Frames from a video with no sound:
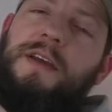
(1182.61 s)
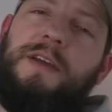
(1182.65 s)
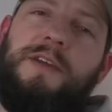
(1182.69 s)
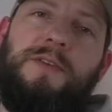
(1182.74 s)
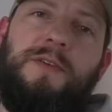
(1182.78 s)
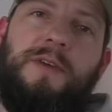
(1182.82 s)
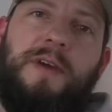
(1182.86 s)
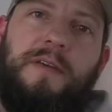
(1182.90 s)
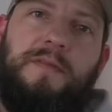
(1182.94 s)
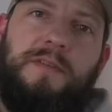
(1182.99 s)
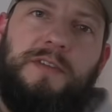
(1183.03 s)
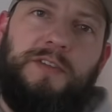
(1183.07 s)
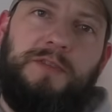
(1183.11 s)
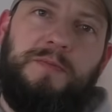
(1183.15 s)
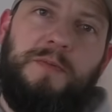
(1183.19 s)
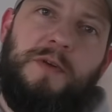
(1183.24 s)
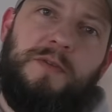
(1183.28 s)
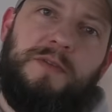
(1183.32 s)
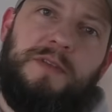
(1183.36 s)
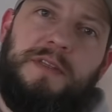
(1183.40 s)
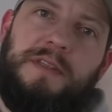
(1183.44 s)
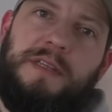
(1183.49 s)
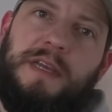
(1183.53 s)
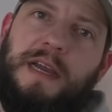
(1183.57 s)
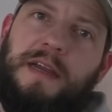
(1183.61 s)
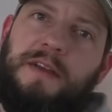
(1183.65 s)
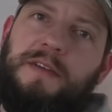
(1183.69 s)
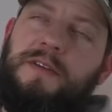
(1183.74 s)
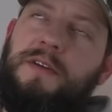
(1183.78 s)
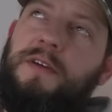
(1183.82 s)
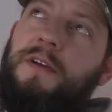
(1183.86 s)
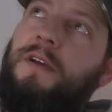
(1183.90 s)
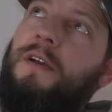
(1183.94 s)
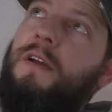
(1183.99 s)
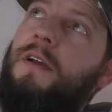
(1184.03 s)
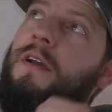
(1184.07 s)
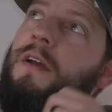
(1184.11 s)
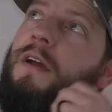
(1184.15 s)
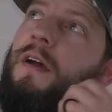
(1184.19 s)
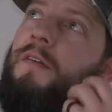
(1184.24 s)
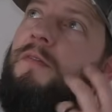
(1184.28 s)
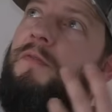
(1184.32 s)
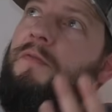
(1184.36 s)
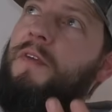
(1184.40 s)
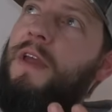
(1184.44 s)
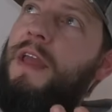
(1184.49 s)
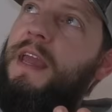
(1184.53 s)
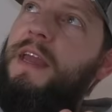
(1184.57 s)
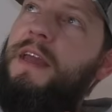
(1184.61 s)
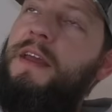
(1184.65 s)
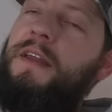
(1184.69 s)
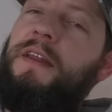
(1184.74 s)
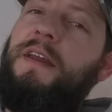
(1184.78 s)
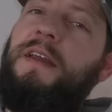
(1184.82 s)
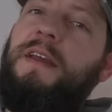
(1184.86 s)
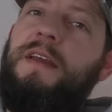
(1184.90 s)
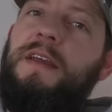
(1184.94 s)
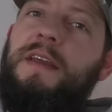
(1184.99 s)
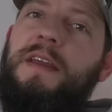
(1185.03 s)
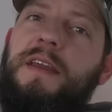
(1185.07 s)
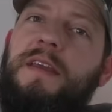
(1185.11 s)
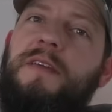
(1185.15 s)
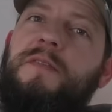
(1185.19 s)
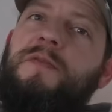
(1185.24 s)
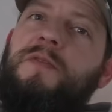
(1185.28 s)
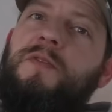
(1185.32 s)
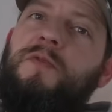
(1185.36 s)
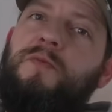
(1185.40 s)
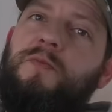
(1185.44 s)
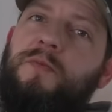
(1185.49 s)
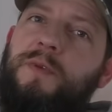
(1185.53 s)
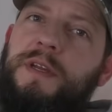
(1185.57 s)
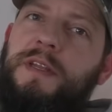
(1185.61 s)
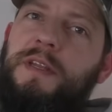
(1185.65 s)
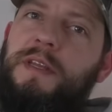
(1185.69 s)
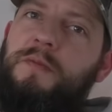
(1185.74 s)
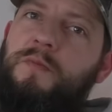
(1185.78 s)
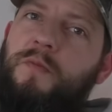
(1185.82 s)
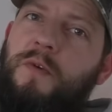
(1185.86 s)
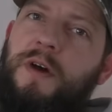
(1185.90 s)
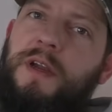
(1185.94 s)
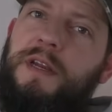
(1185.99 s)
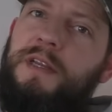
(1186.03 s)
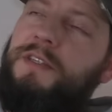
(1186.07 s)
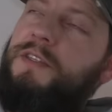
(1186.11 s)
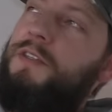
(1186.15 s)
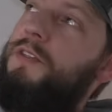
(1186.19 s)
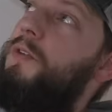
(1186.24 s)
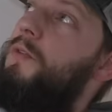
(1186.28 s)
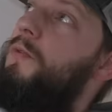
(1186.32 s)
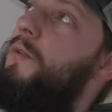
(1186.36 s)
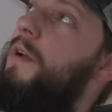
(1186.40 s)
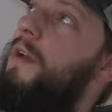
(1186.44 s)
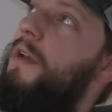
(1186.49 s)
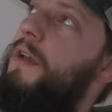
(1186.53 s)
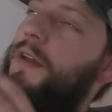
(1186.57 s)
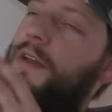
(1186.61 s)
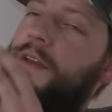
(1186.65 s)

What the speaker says: you have a smoke detector, a fan, if you really wanted to,